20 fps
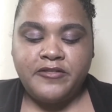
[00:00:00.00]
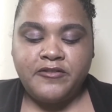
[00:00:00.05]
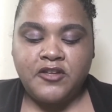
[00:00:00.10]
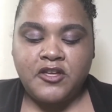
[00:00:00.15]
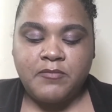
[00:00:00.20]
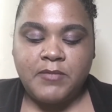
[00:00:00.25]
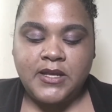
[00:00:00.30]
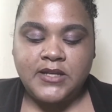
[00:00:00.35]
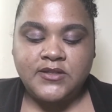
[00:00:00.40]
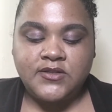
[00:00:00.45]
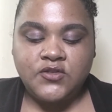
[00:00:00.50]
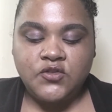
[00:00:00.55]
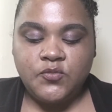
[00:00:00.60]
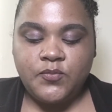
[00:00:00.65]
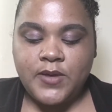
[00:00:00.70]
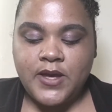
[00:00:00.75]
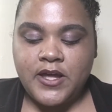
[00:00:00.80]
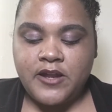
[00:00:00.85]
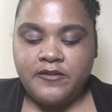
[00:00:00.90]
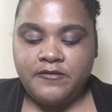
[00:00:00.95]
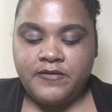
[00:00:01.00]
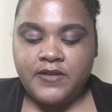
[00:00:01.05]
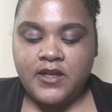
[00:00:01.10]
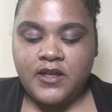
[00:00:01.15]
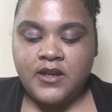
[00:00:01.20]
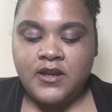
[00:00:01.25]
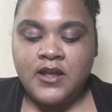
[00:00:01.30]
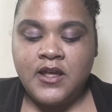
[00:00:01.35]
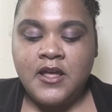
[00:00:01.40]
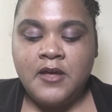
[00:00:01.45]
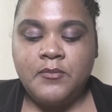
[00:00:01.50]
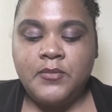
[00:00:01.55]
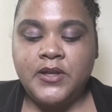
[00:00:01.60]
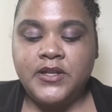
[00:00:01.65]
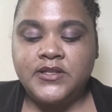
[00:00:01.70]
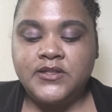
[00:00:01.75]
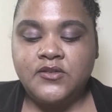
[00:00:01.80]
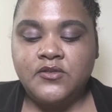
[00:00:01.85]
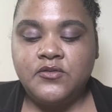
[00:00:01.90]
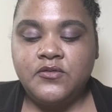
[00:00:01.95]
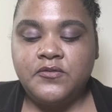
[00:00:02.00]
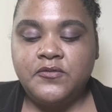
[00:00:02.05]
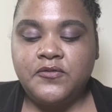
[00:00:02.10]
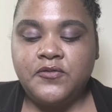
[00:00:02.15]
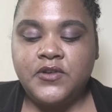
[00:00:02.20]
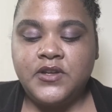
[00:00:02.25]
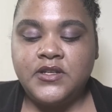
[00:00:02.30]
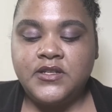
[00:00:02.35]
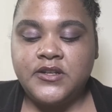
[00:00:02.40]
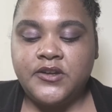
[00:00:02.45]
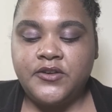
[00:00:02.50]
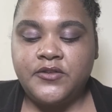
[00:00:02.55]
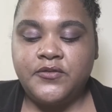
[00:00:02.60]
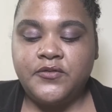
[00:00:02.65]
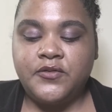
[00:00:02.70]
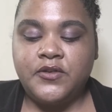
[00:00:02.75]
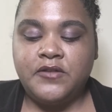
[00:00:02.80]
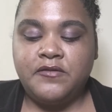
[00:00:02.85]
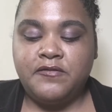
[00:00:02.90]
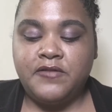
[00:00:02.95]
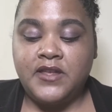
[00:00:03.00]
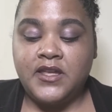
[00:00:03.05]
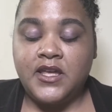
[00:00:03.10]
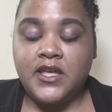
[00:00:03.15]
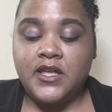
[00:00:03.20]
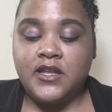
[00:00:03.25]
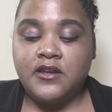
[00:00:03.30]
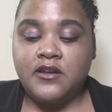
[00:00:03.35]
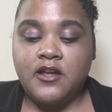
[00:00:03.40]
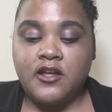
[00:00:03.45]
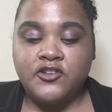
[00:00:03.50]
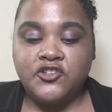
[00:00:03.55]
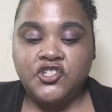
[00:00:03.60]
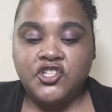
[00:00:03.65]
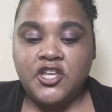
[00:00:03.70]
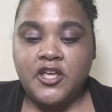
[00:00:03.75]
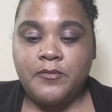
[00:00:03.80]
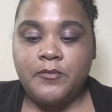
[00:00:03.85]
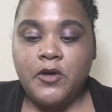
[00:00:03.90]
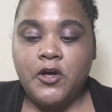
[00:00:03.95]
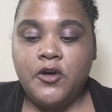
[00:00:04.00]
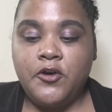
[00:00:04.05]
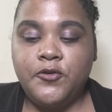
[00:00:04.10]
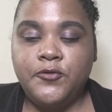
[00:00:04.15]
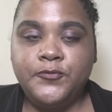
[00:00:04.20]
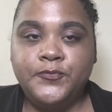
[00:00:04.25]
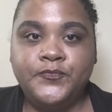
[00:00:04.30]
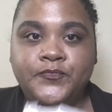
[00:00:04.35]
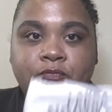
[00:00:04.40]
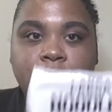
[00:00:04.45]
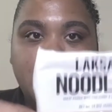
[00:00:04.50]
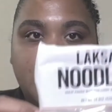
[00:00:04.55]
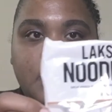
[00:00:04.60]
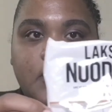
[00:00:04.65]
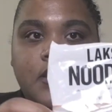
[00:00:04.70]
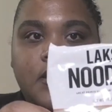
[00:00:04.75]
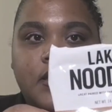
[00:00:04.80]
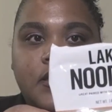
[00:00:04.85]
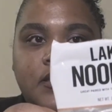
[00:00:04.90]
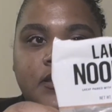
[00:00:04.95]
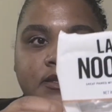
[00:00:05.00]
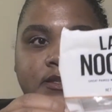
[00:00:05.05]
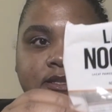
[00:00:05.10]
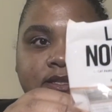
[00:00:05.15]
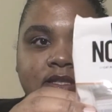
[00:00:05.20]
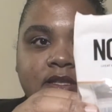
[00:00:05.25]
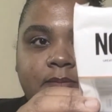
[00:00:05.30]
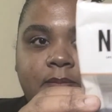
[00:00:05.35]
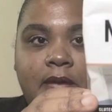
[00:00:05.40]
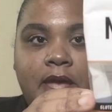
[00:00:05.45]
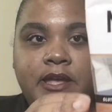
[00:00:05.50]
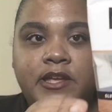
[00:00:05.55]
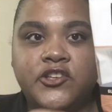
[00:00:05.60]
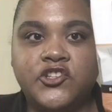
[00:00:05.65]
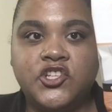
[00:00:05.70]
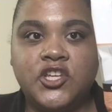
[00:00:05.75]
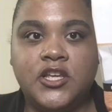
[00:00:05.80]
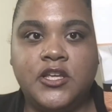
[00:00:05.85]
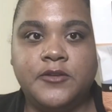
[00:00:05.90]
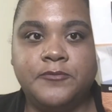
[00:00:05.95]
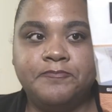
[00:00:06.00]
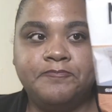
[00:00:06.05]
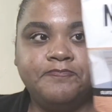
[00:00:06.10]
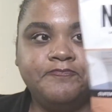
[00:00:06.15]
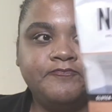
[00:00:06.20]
You can make soup out of it, but it's gluten-free, dairy-free, vegan, non-GMO. This is the packaging.